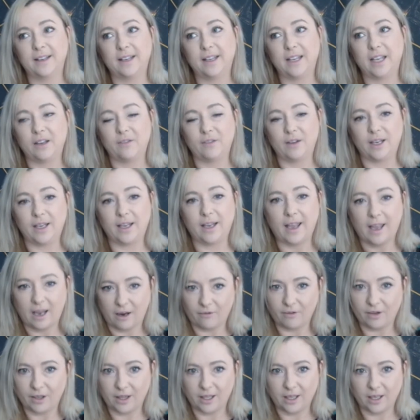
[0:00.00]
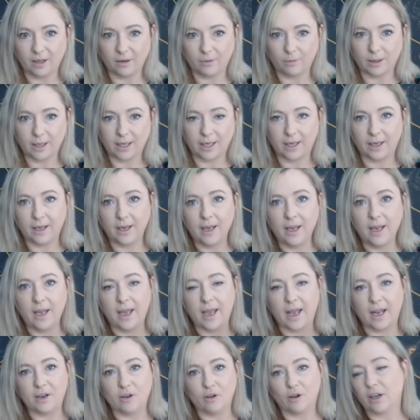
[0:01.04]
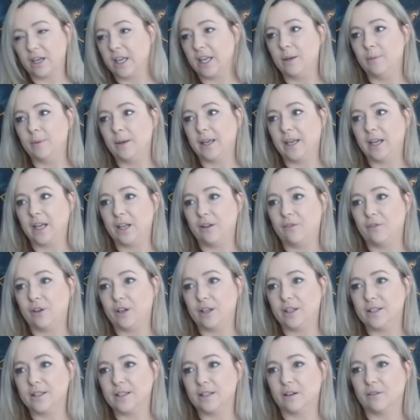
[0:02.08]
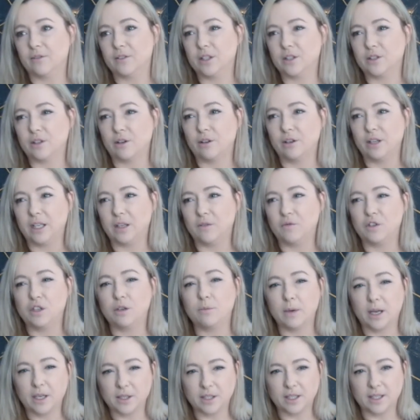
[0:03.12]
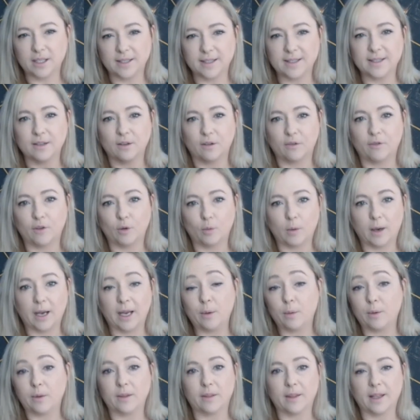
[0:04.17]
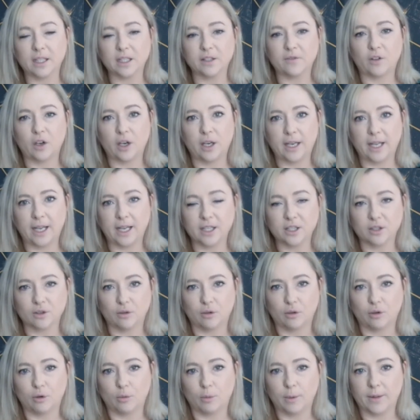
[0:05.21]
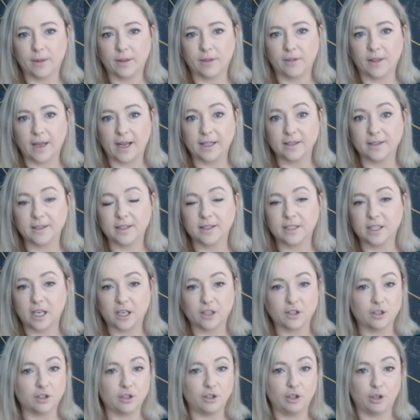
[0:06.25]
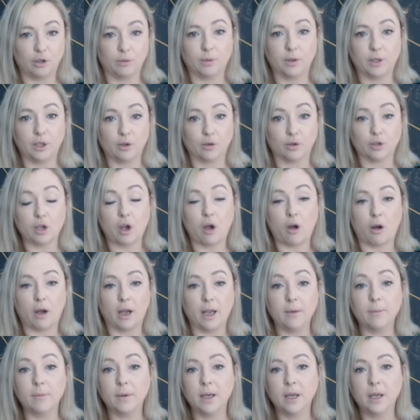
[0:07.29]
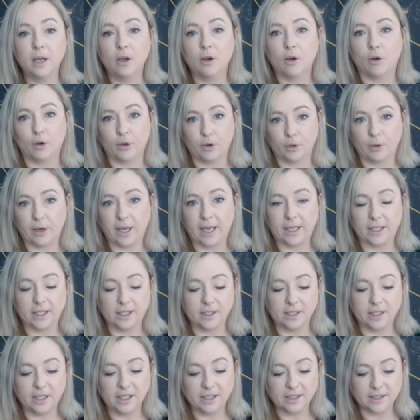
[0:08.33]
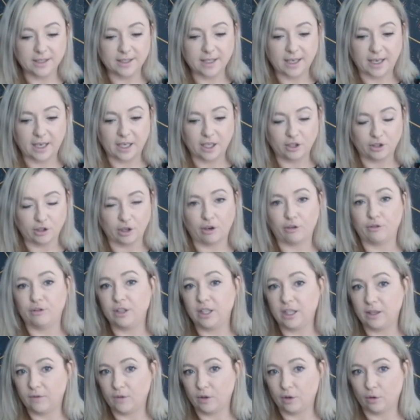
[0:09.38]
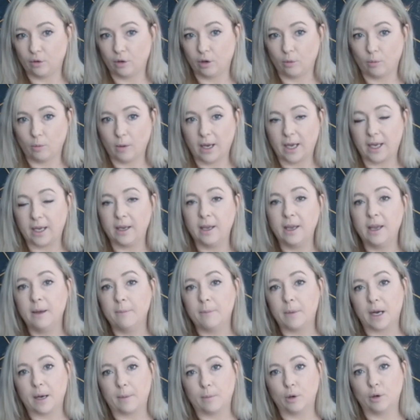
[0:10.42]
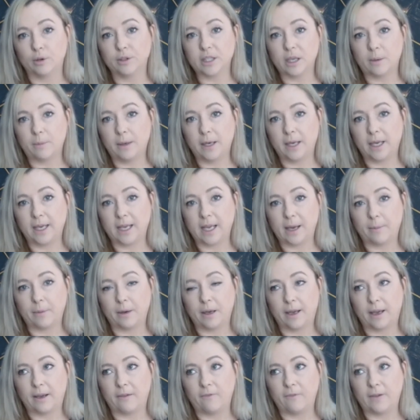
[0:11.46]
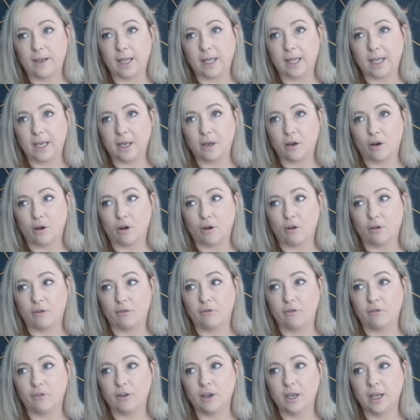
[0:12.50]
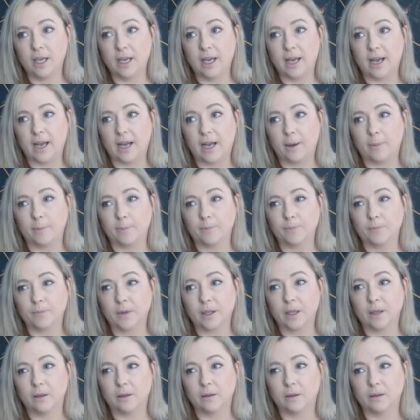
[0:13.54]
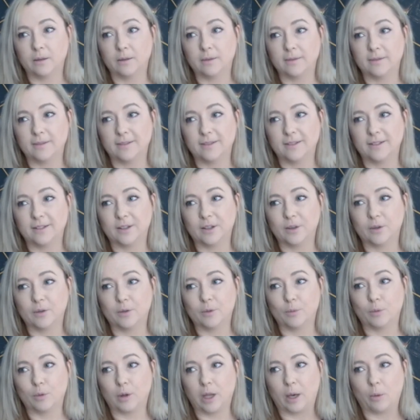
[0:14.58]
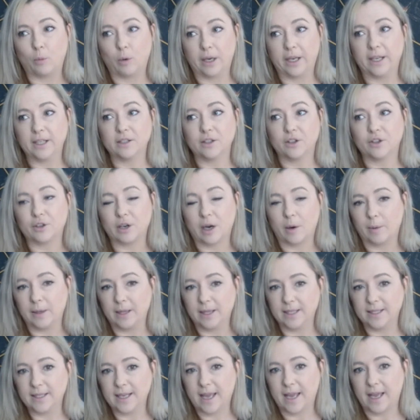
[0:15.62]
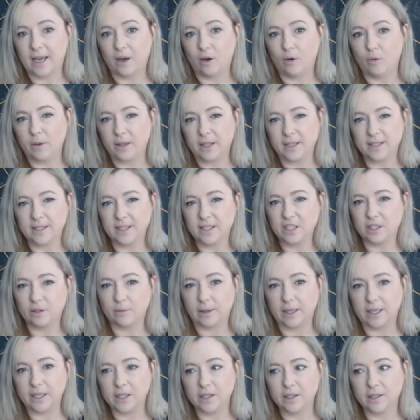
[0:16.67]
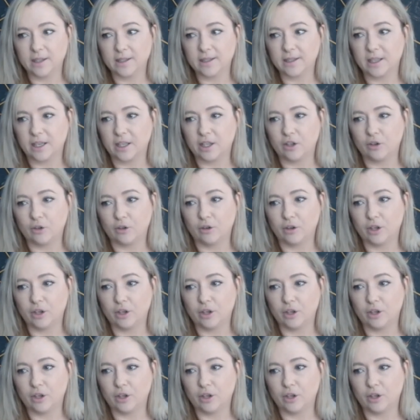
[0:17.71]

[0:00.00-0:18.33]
giving everything away and not keeping any for yourself. So don't give too much of yourself away, whether that's financial or whether that's just you and your time or your energy. It's saying don't give it all away. But I'm also picking up a feeling of like wanting to throw in the towel with a situation. It's like